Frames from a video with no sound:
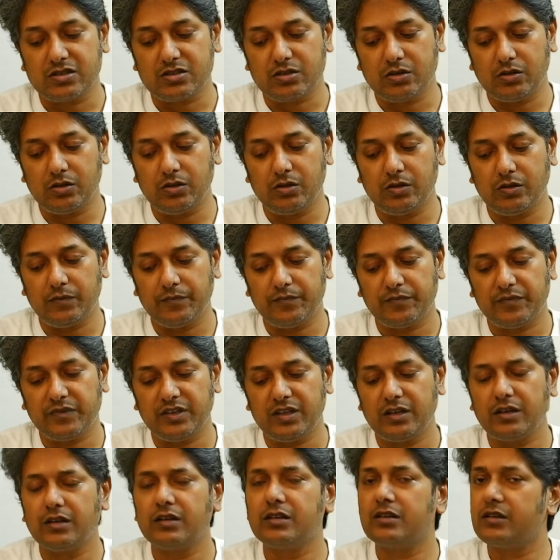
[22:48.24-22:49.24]
So
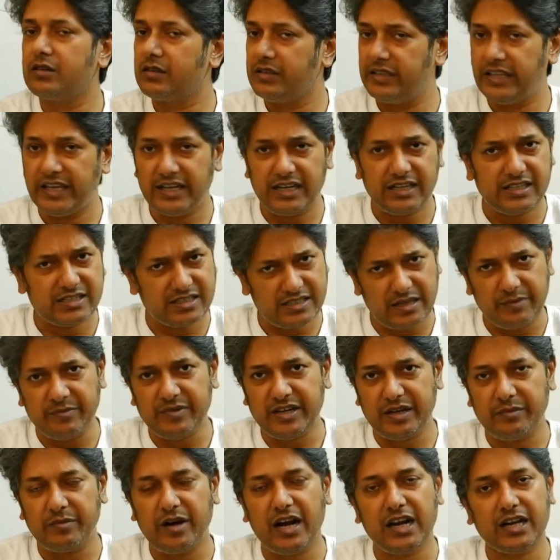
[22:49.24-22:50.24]
there are
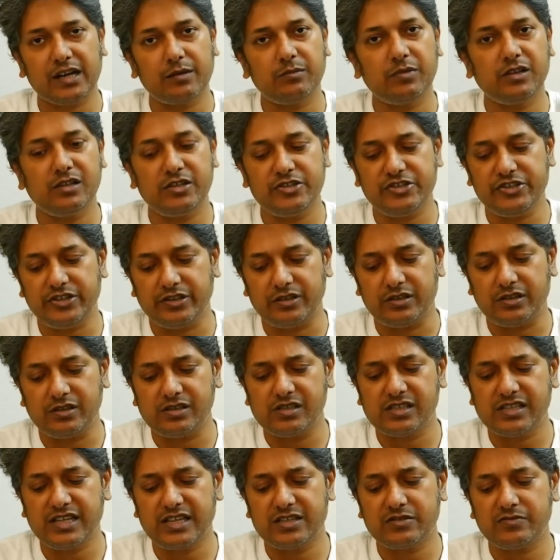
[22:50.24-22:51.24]
some remarkable
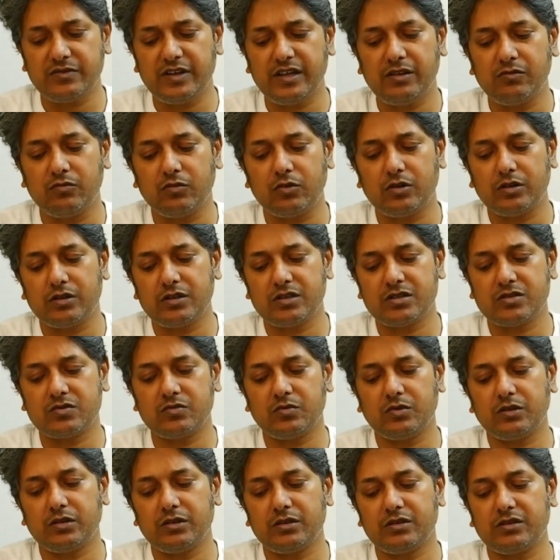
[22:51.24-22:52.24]
journals as well.
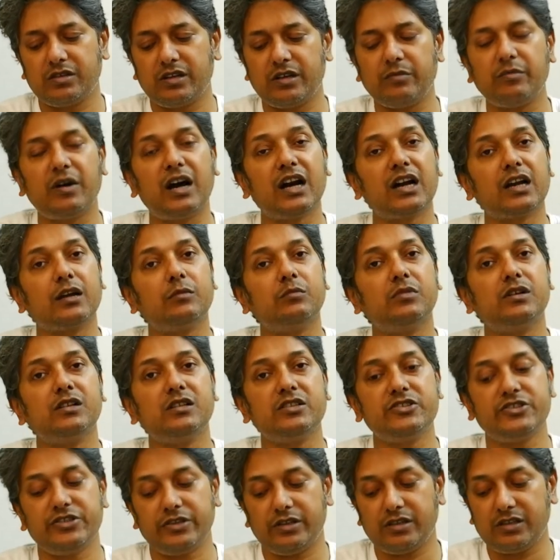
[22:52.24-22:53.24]
Wordsworth,
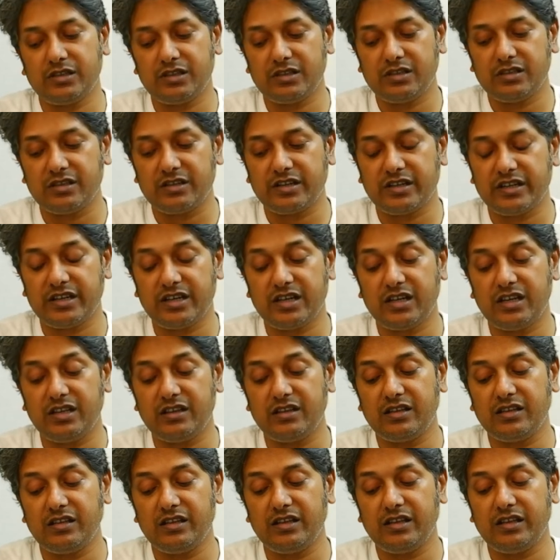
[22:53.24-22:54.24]
remarkable journal written
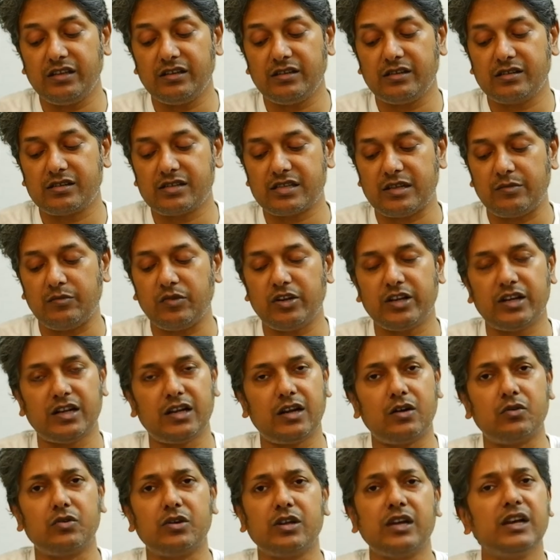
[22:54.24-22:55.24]
in the year somewhere
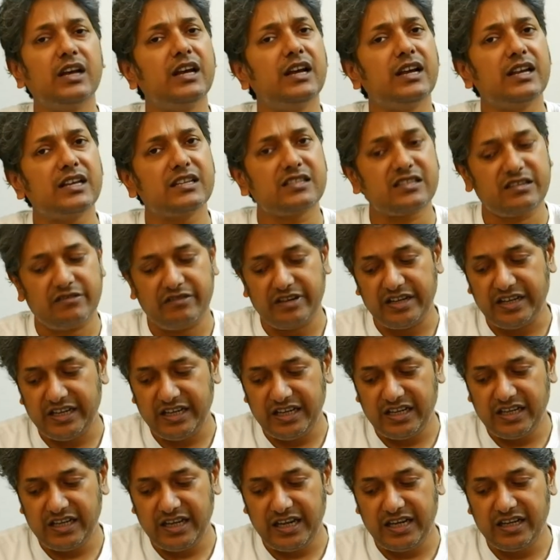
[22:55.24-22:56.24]
around
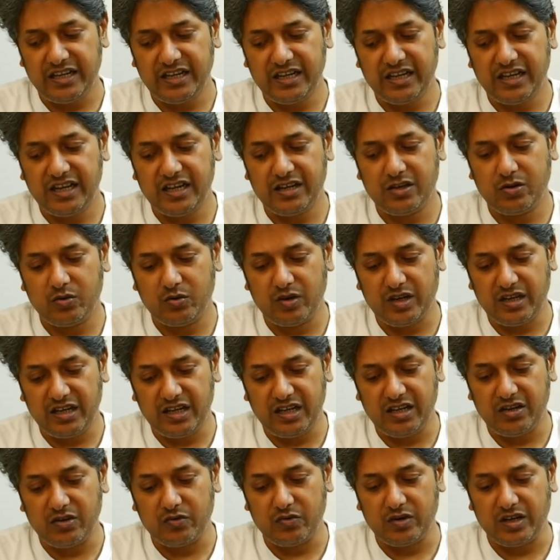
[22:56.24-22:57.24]
1798 to
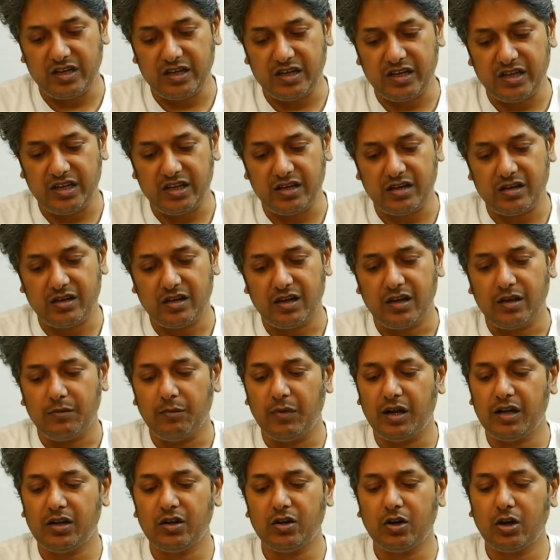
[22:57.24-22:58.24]
1828,
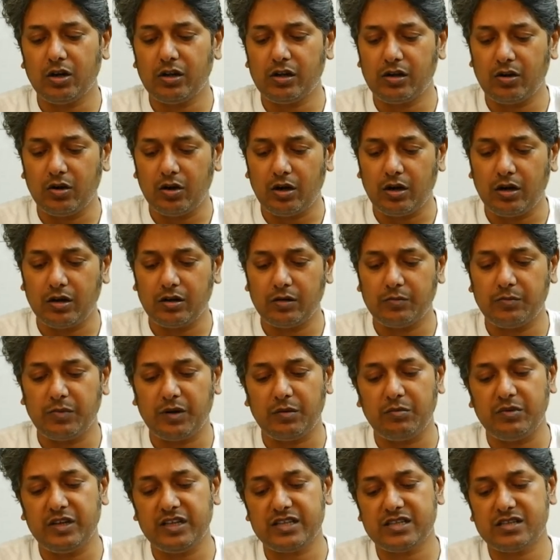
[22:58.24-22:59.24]
but not long
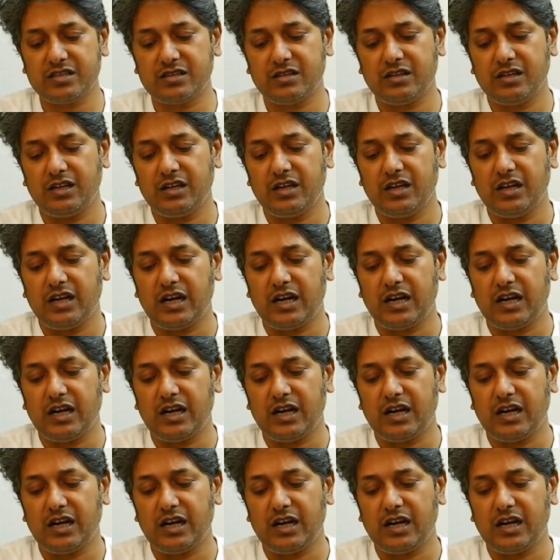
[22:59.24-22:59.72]
published